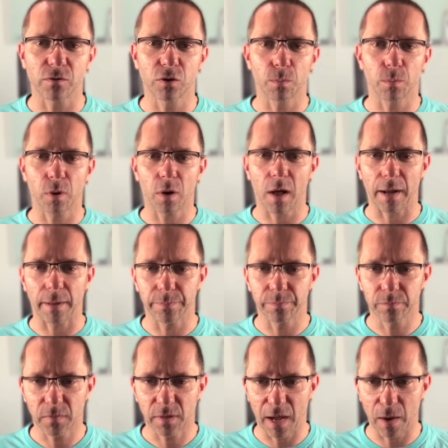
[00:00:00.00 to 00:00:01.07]
supply.
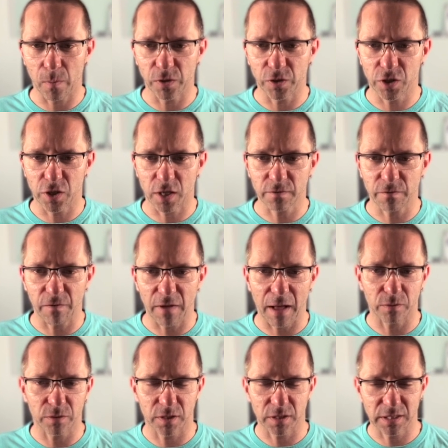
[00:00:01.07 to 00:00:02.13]
Okay, we just
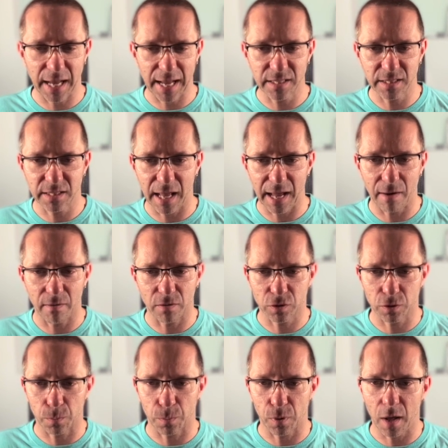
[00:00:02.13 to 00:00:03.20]
failed to test that area of
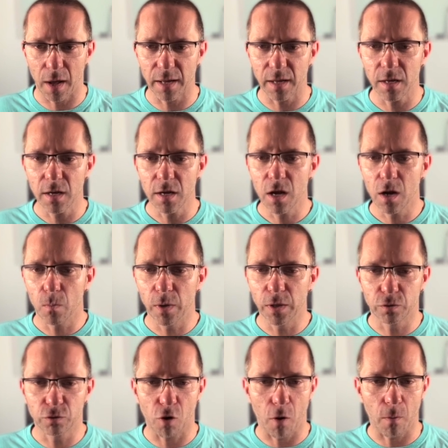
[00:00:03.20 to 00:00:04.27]
supply. We
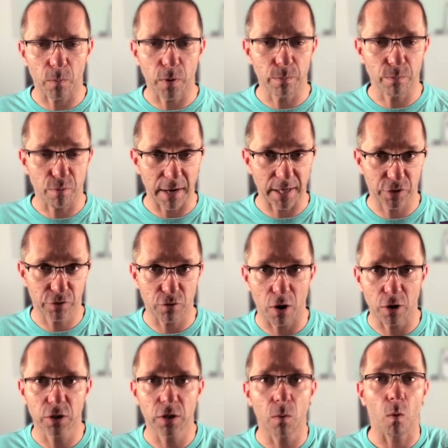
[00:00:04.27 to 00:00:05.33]
drop, we break
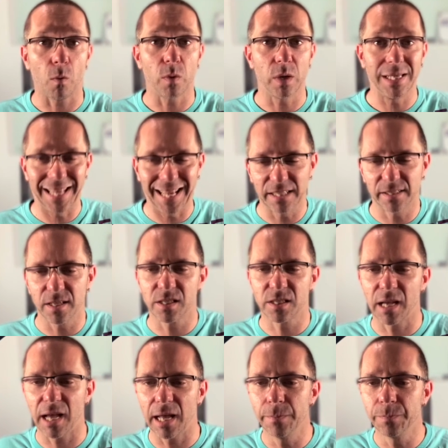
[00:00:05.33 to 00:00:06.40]
structure, what we need to
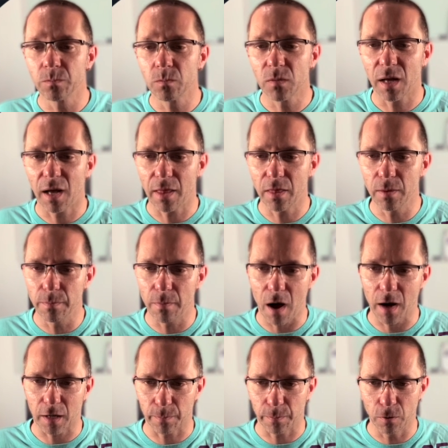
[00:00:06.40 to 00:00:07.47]
see, and the
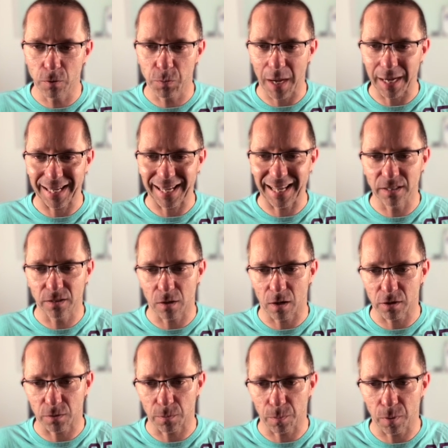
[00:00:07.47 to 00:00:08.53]
market pulls back into our
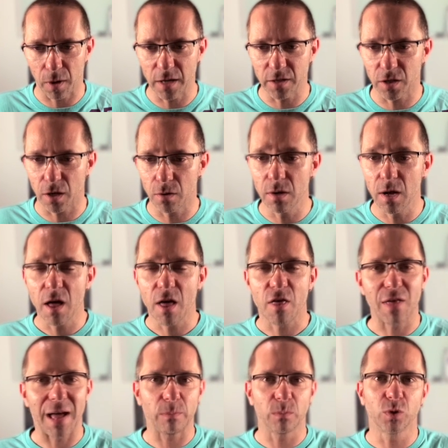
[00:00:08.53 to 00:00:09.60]
supply zone.
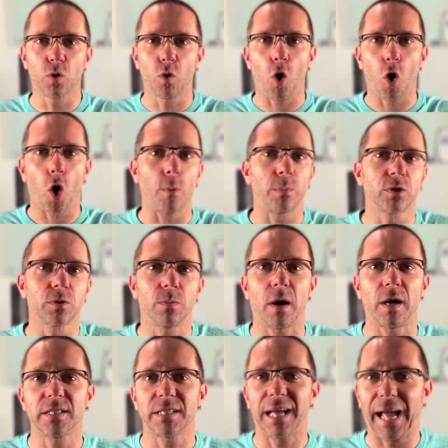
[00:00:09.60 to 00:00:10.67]
That was your
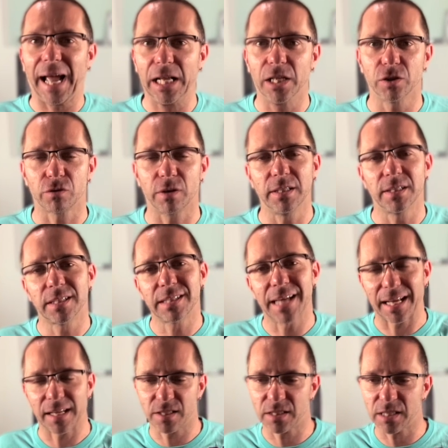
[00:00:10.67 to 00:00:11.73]
optimized entry to
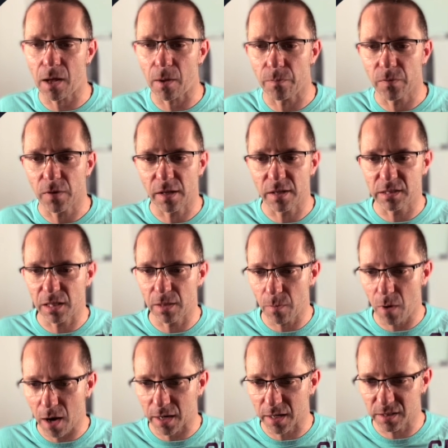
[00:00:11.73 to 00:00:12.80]
take a sell. You can see the
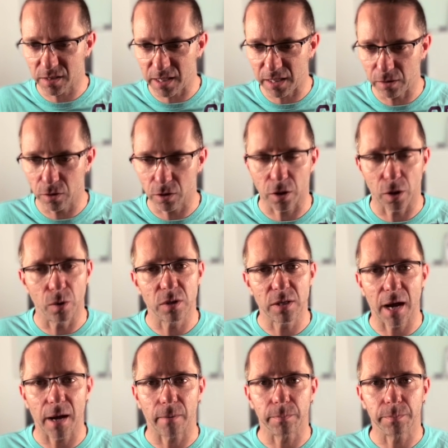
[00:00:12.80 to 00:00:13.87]
market continue to go
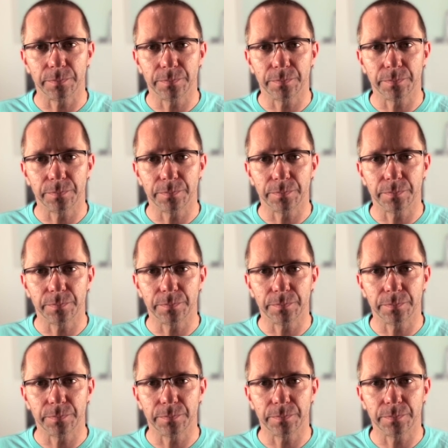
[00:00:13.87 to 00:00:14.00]
down.